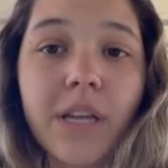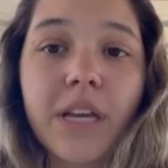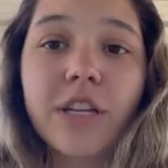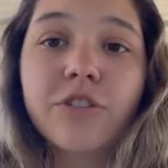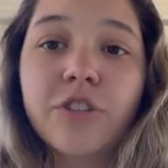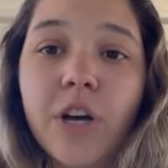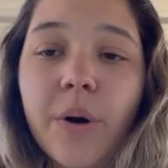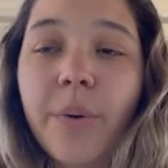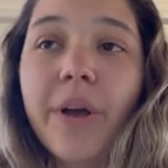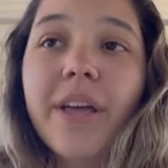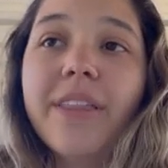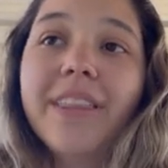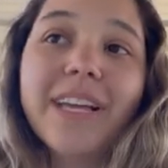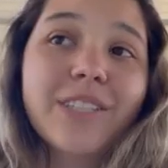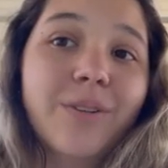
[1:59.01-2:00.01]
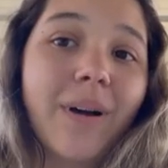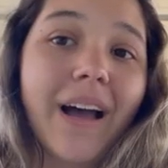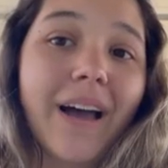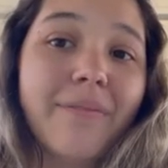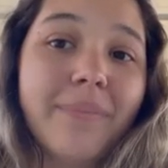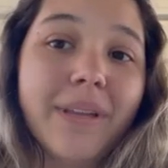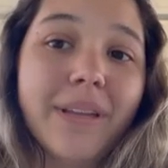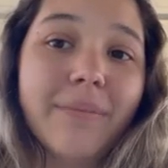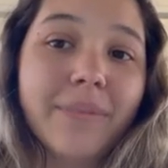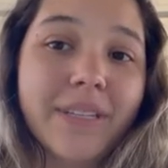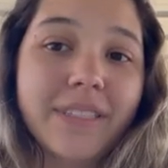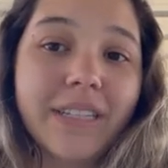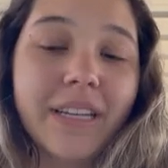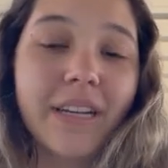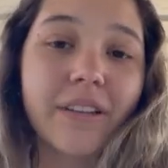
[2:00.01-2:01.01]
So that's why I've been
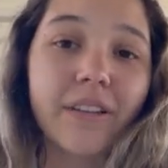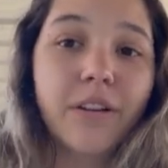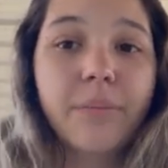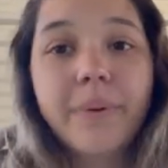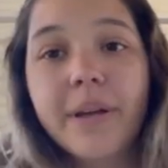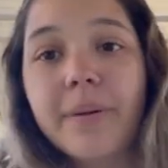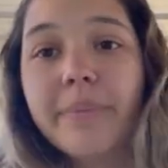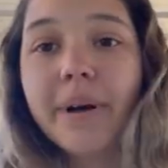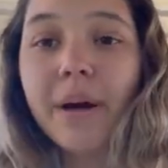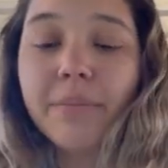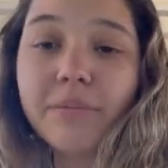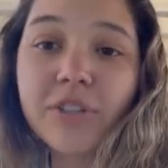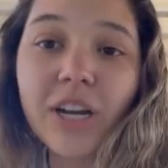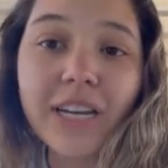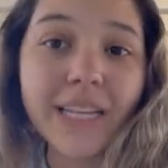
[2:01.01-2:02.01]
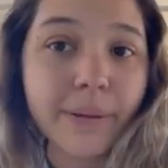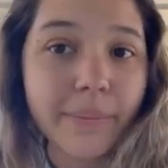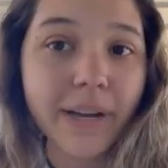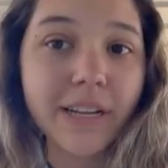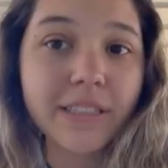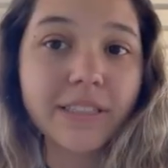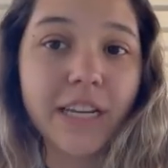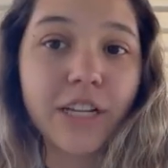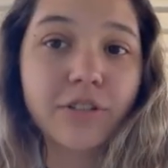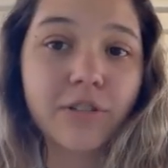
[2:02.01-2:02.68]
missing a little bit, but I'm trying to get back on schedule